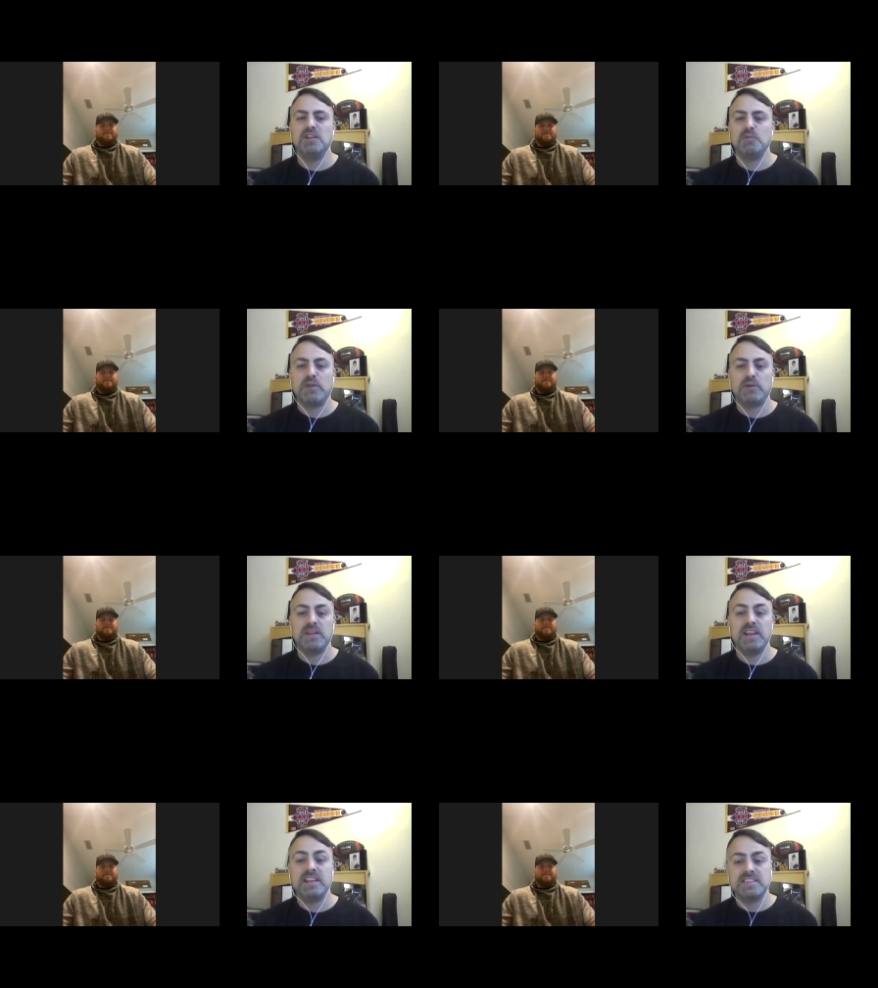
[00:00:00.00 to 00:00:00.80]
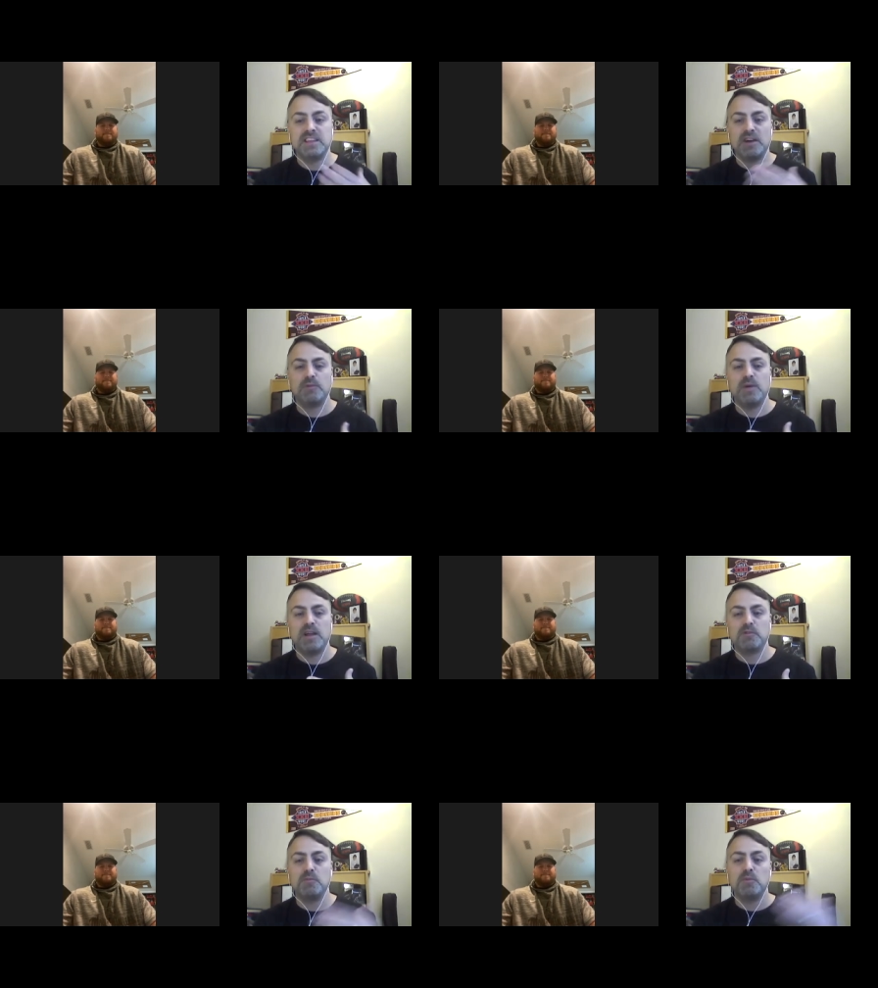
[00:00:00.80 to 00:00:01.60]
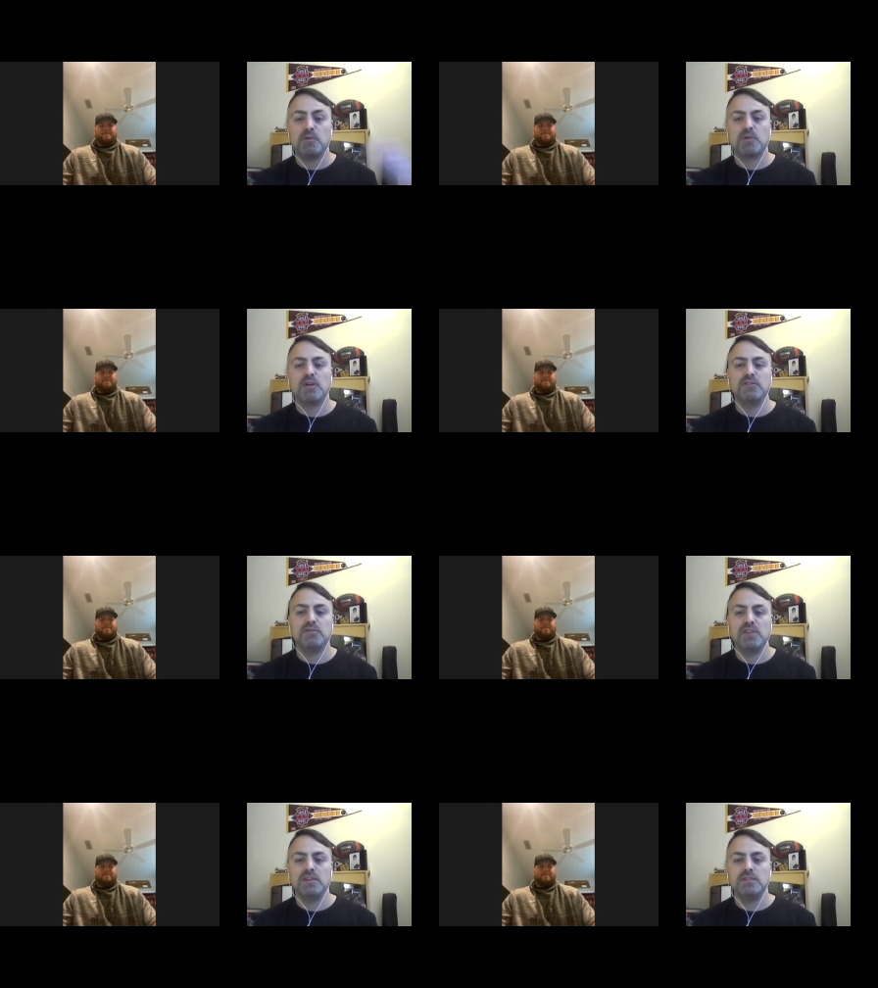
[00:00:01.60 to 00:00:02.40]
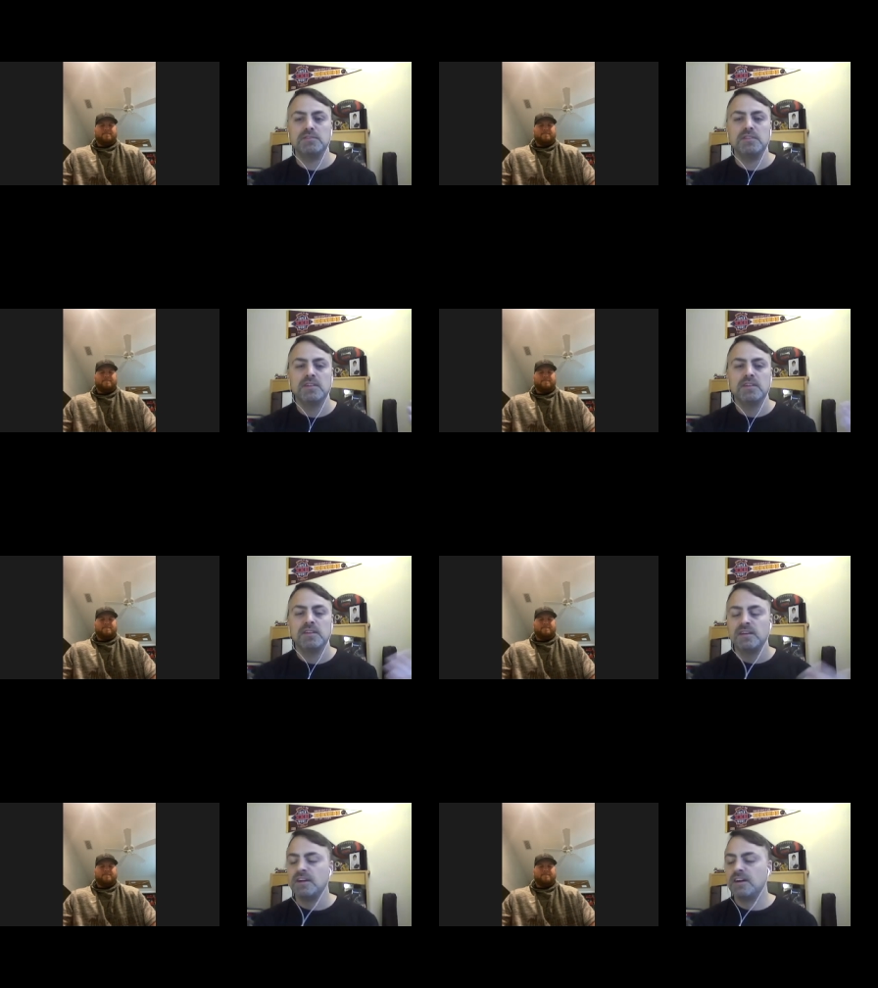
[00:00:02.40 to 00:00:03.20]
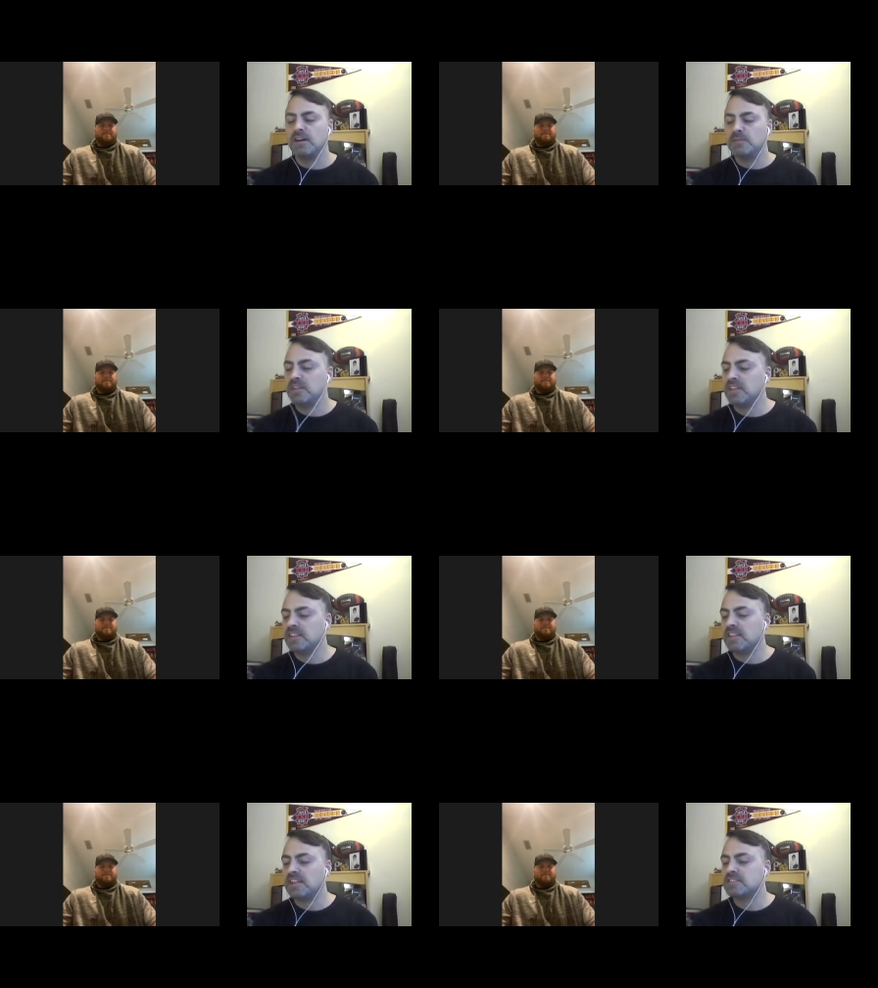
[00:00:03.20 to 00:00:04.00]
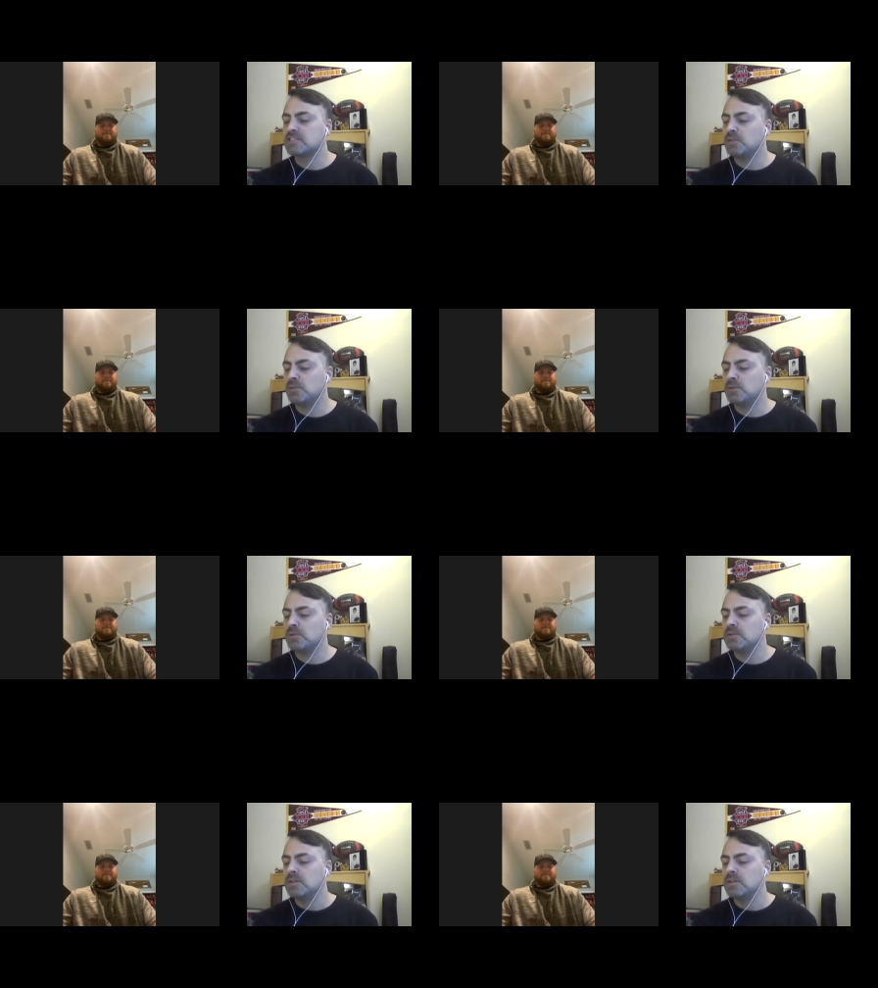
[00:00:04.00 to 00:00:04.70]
whether it is in that weight room or on the field. I think that that's cool.